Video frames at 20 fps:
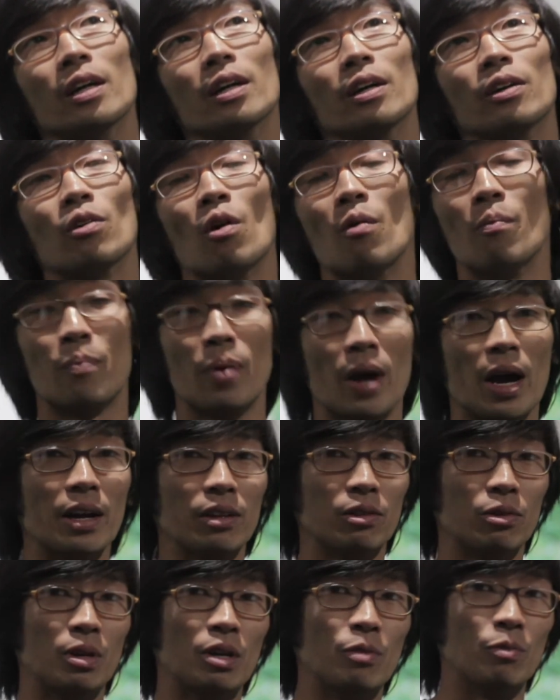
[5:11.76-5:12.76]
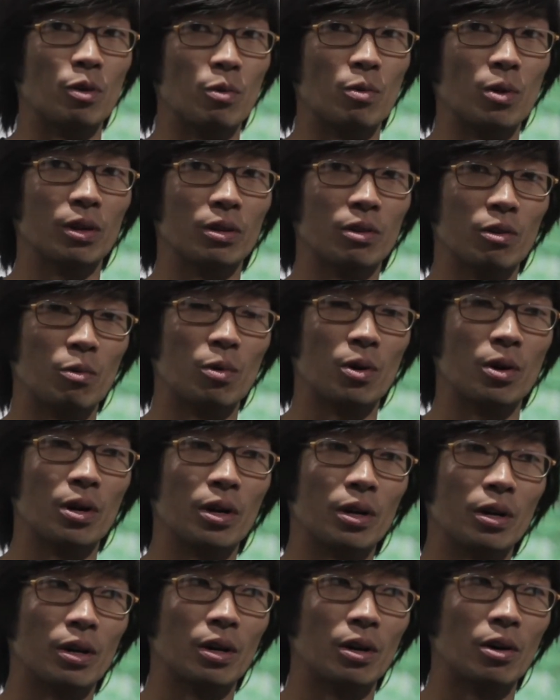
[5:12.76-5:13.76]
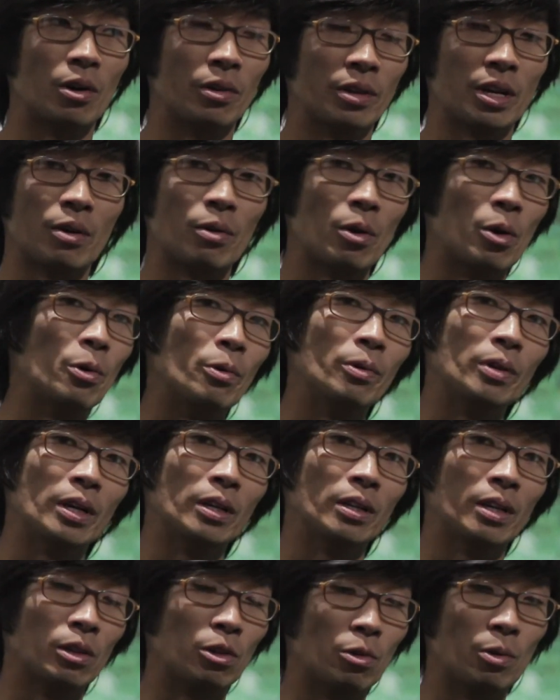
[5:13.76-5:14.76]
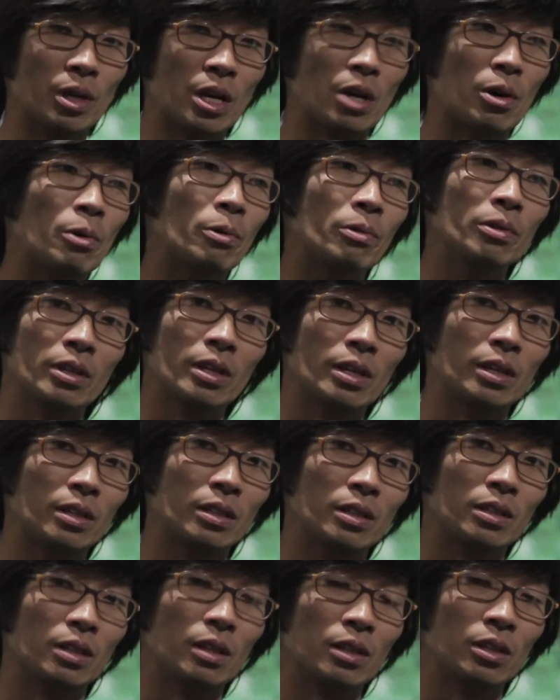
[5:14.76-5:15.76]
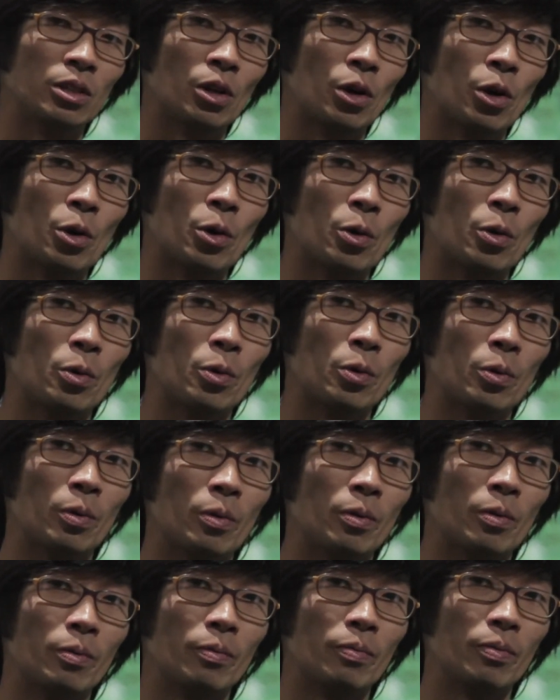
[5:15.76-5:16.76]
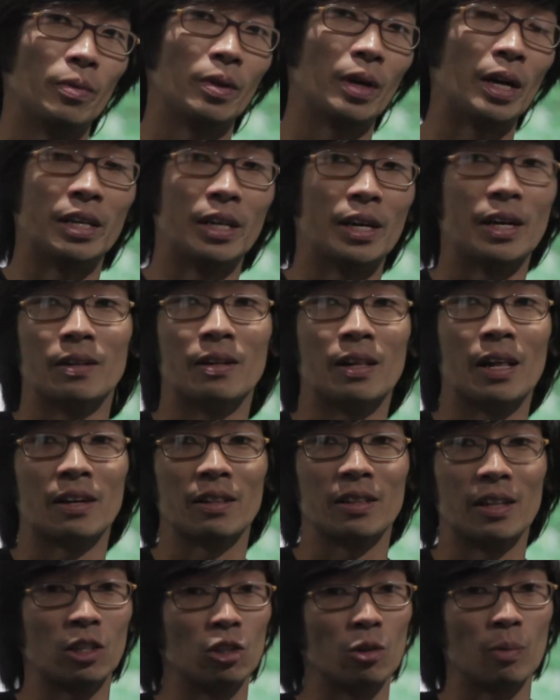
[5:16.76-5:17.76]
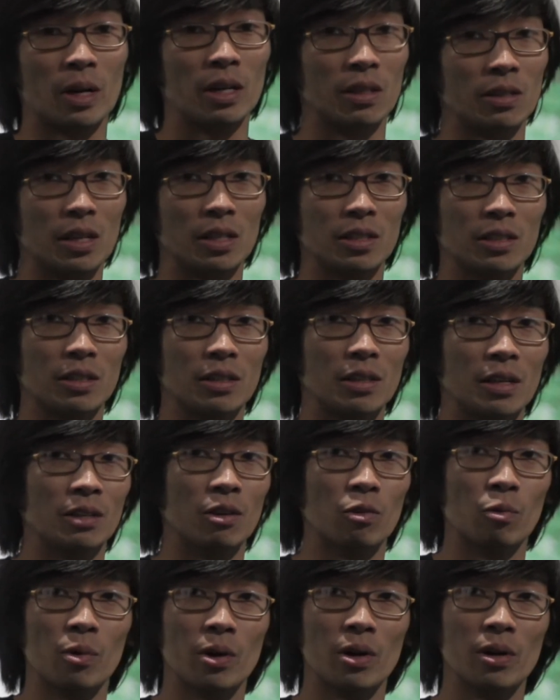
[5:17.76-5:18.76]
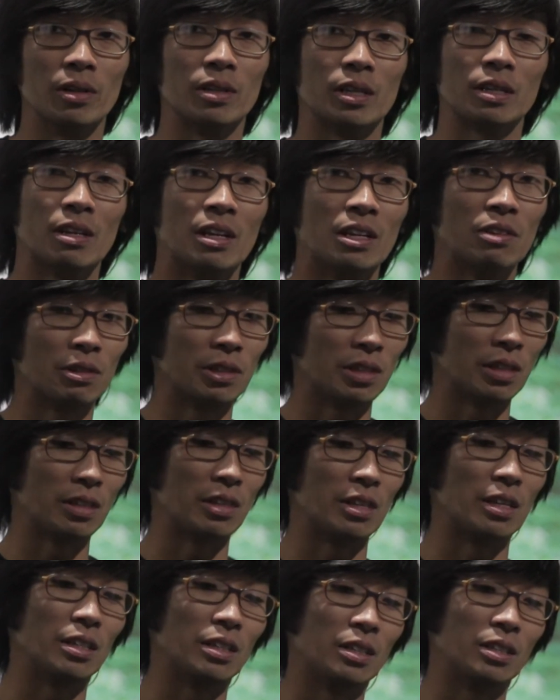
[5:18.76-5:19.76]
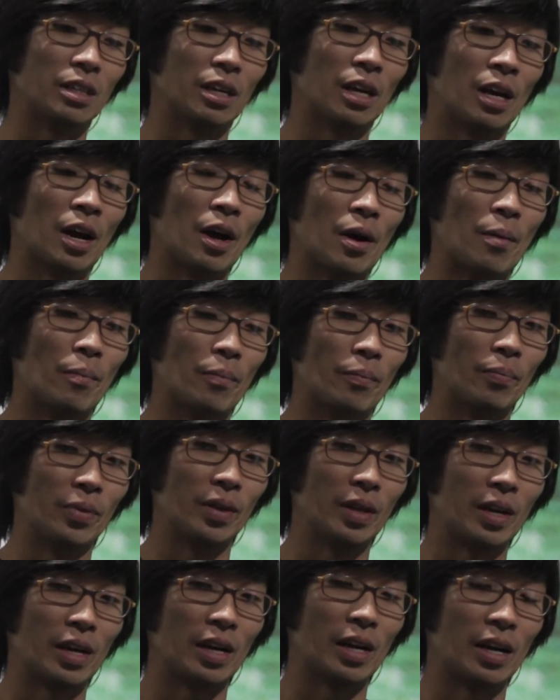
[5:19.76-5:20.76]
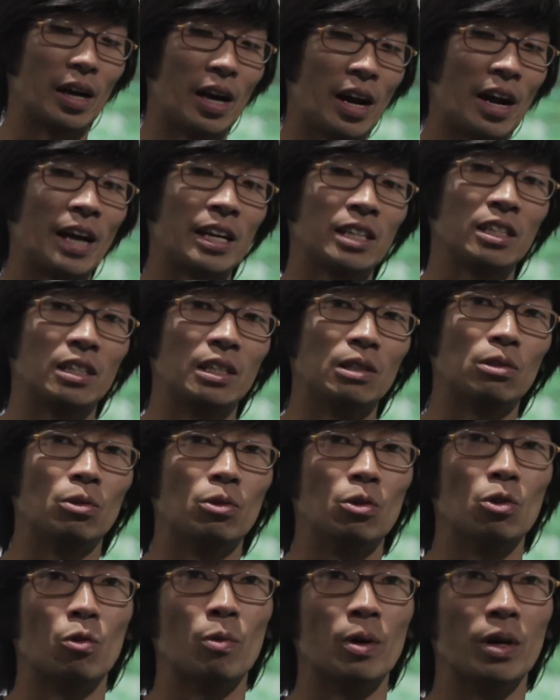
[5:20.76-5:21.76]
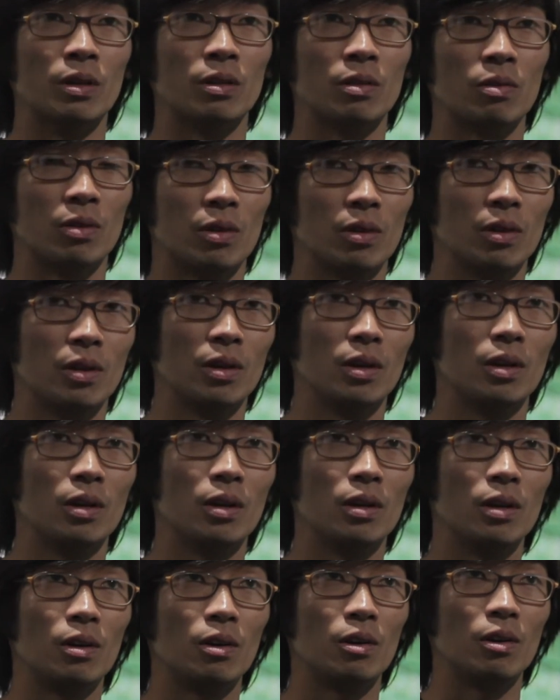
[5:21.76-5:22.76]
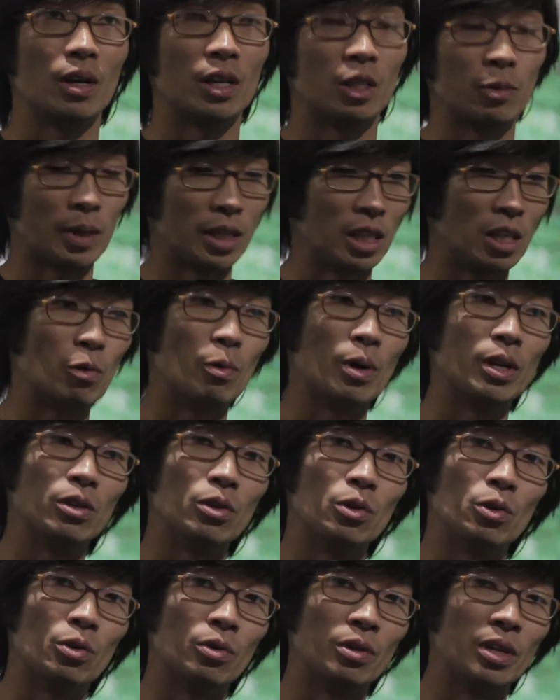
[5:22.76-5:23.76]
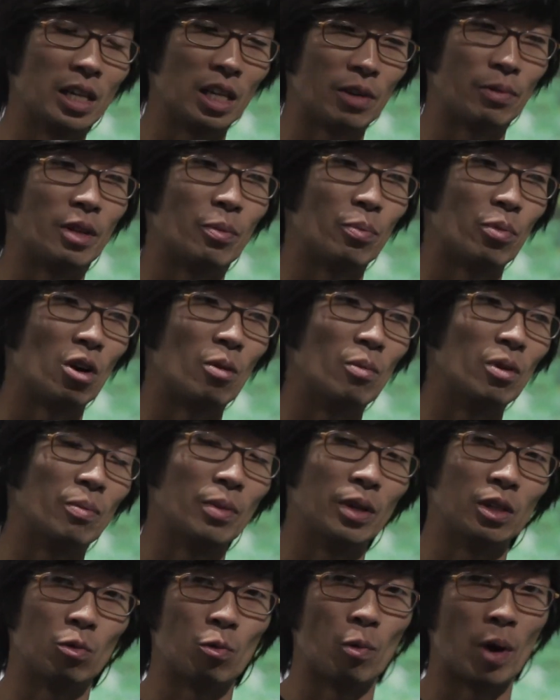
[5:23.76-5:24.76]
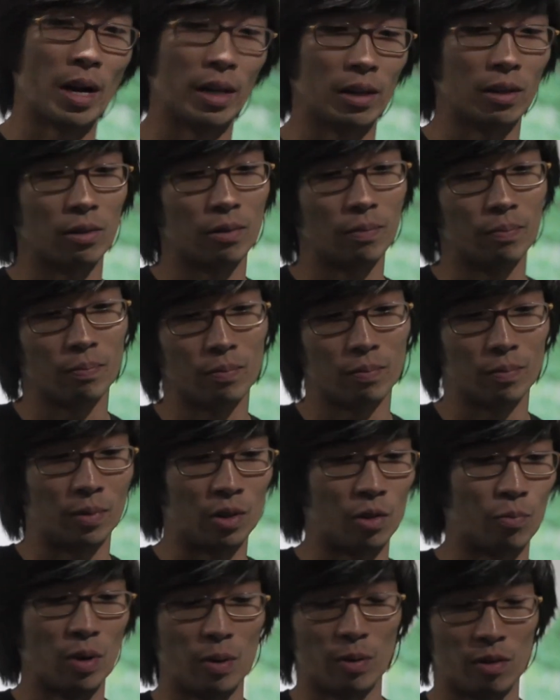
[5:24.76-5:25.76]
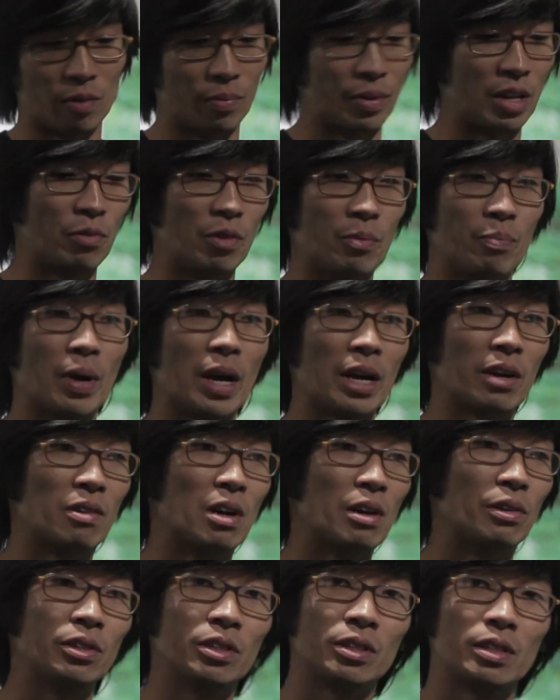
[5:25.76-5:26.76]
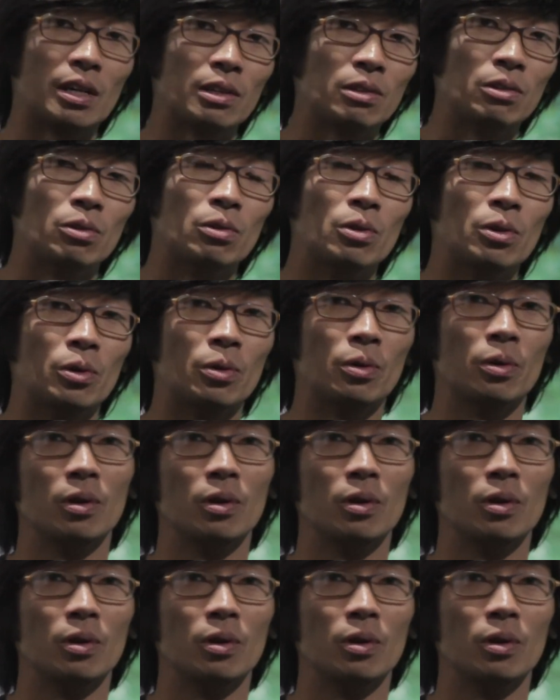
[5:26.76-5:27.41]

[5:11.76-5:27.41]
compared to if we were to work on our own and doing our own things. So, and yeah, like so many things in the world, like the interesting things are actually to do with, especially when you're dealing with a problem, is when people from different backgrounds start to